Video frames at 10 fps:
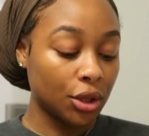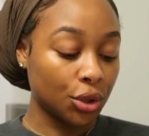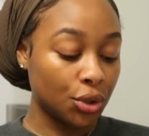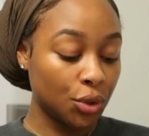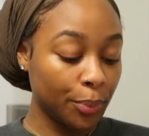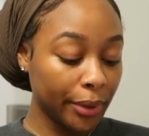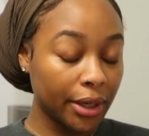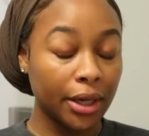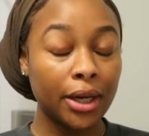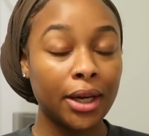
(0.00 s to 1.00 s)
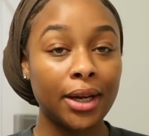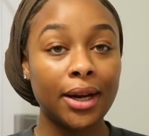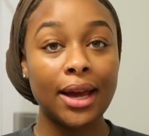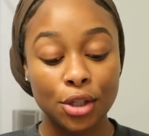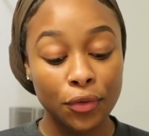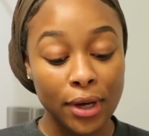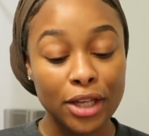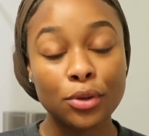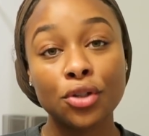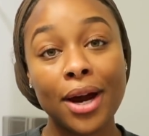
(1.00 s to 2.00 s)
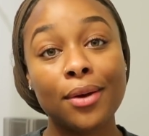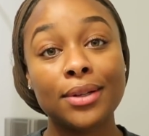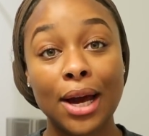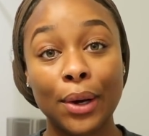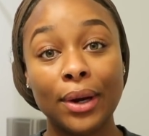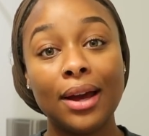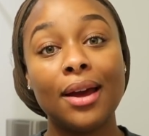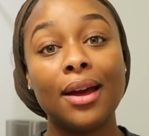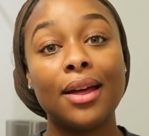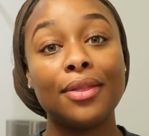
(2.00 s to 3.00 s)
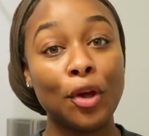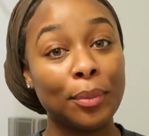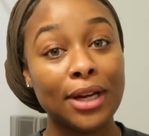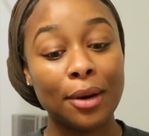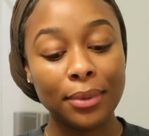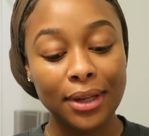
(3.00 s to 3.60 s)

They're super good. So if you guys wanna try those out, they'll be down